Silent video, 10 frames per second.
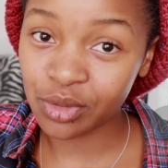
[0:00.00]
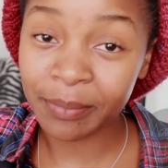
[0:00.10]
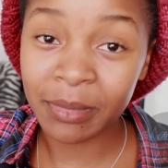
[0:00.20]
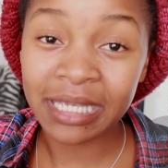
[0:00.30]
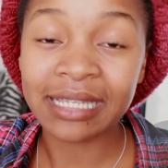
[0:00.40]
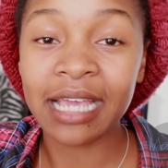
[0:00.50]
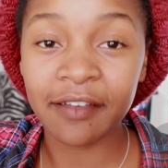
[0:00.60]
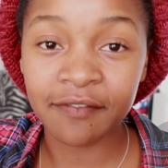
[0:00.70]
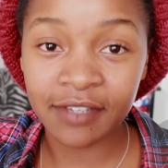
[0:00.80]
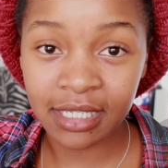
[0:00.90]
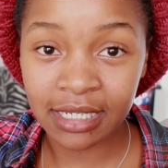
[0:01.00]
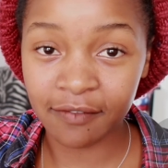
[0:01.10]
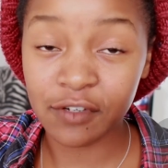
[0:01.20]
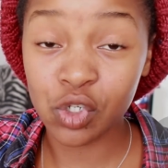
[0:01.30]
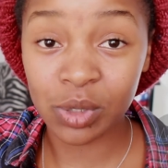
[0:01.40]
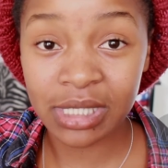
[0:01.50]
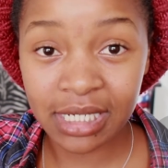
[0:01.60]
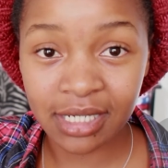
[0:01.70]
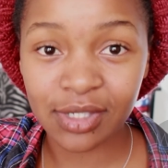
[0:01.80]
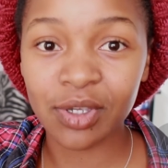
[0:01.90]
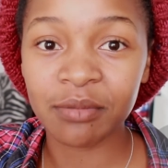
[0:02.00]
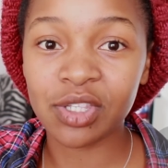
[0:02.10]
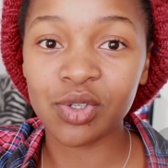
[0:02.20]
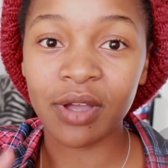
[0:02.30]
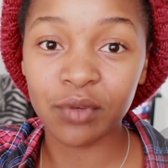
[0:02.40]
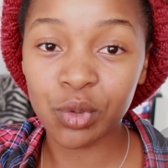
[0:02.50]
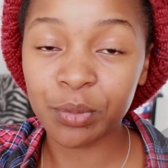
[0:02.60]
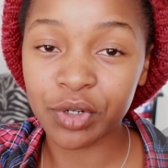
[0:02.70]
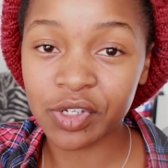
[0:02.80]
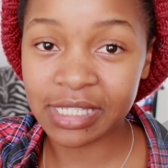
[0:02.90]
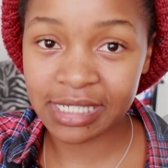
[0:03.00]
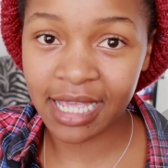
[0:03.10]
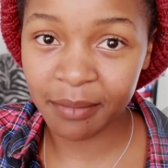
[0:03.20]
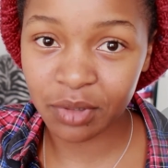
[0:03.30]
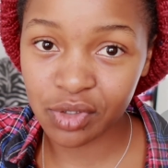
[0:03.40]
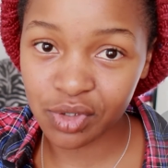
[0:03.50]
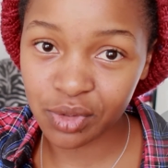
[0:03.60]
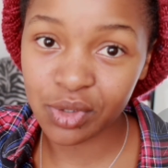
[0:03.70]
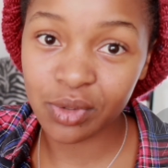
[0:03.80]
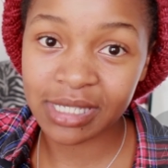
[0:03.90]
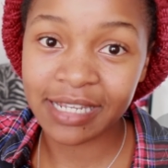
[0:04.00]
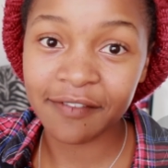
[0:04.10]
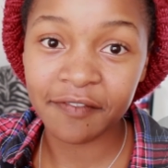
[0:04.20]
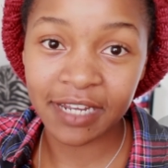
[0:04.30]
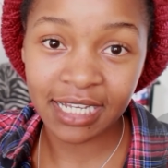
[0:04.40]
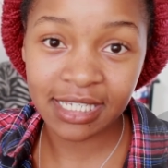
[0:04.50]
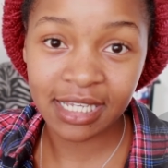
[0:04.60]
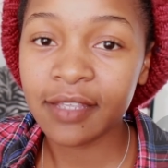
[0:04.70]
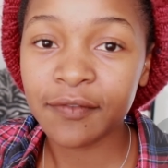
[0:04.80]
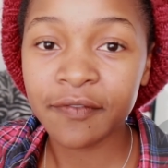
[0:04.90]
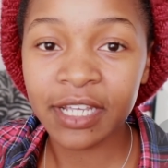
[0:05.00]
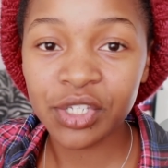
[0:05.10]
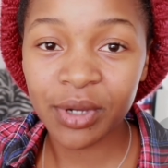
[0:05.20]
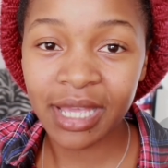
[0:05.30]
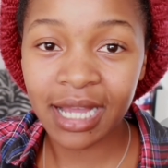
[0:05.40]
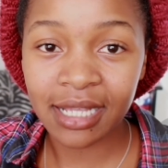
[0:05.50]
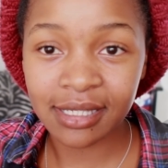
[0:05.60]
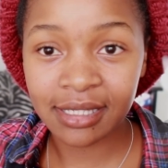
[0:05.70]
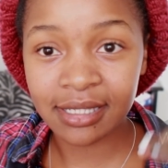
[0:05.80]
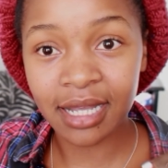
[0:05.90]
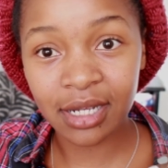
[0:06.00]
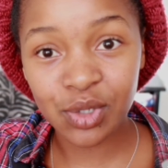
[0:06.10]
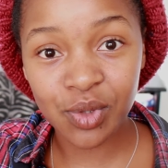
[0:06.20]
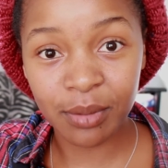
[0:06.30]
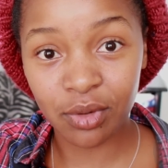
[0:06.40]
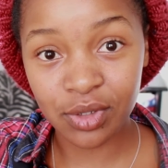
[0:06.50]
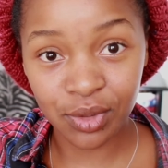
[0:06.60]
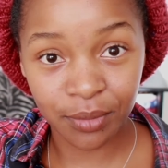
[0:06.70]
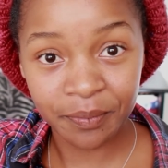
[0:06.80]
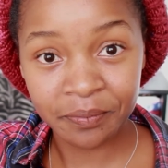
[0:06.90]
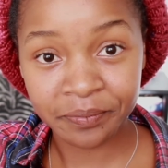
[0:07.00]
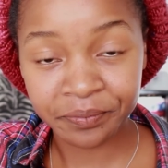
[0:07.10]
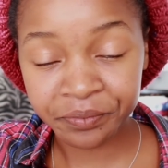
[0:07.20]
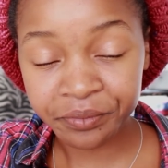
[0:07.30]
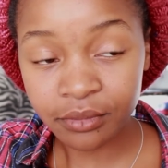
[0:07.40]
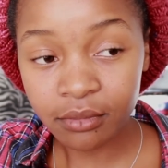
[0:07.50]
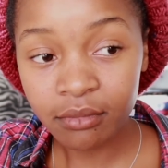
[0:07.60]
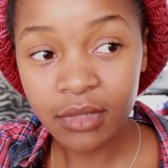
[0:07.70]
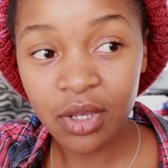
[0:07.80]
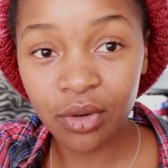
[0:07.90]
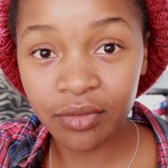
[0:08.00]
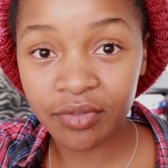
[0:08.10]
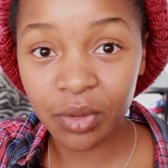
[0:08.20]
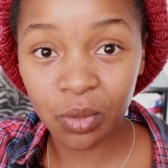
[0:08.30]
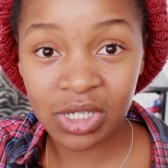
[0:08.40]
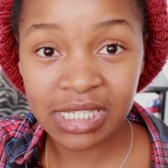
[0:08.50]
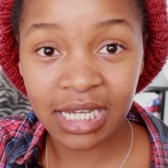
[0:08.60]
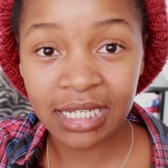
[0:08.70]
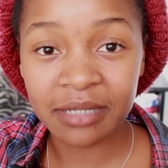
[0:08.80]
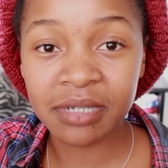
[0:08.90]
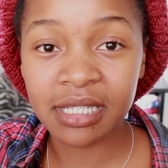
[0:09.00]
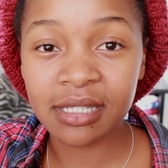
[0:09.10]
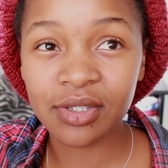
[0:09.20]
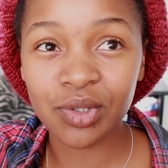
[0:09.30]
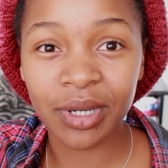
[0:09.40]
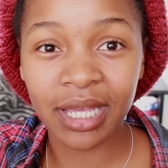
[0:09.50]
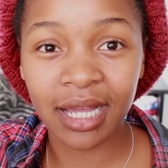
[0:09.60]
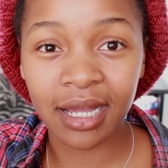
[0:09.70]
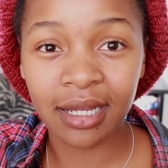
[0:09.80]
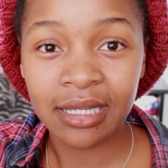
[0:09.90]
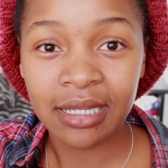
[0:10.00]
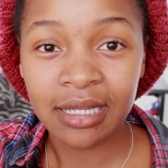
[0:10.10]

make it heavy enough to sink. So it means you have low porosity hair because your cuticles lay flat. If you find your hair has sunk to the bottom of the water, it means your hair